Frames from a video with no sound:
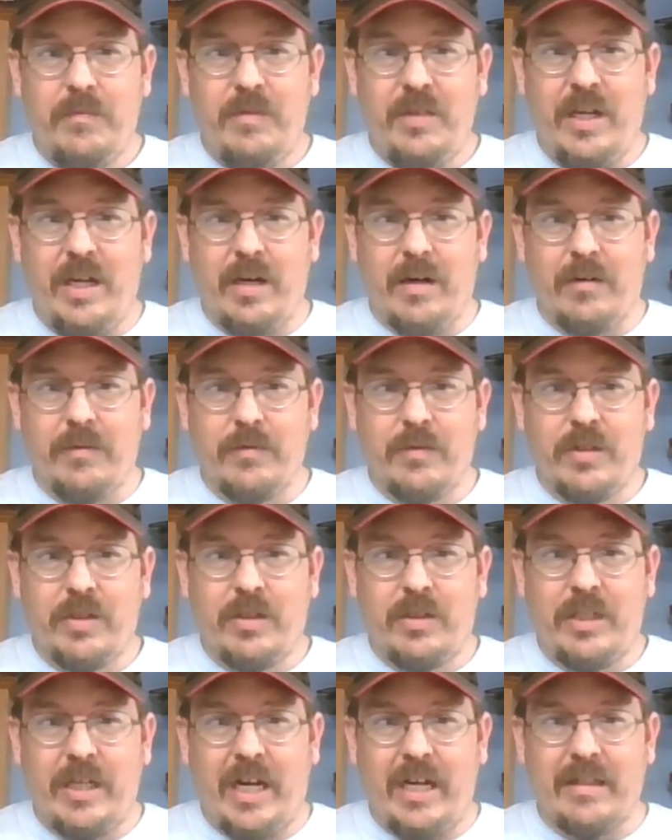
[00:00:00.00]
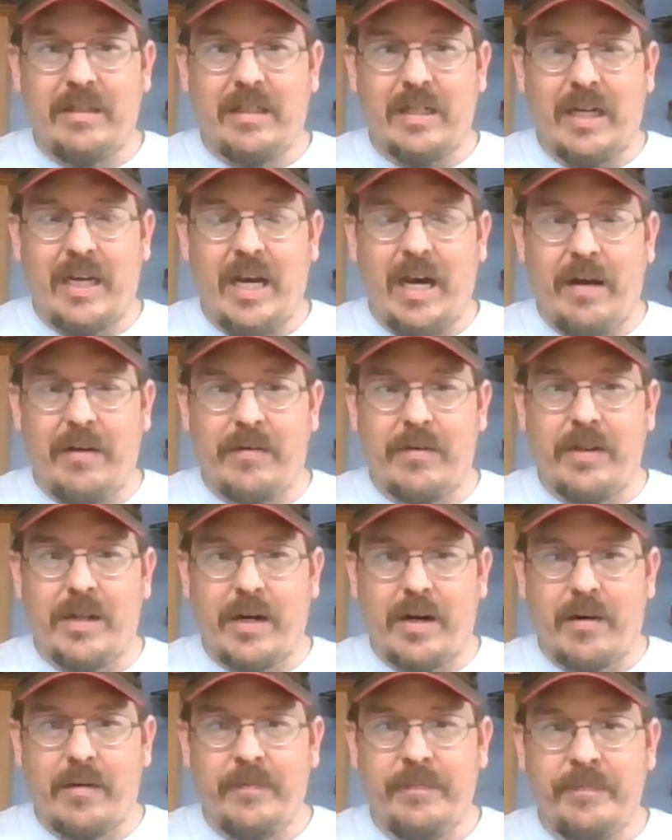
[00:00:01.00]
you know chance encounter
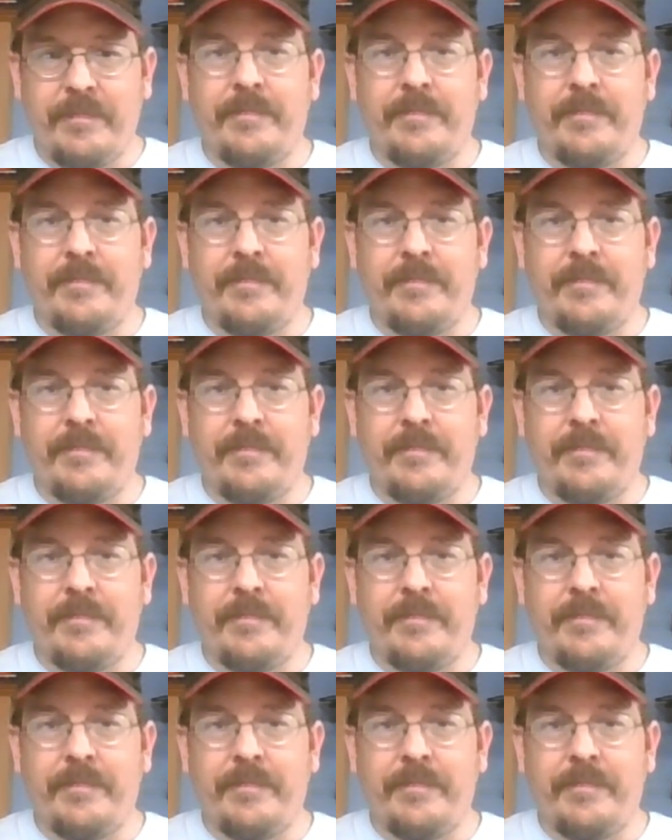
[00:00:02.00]
there.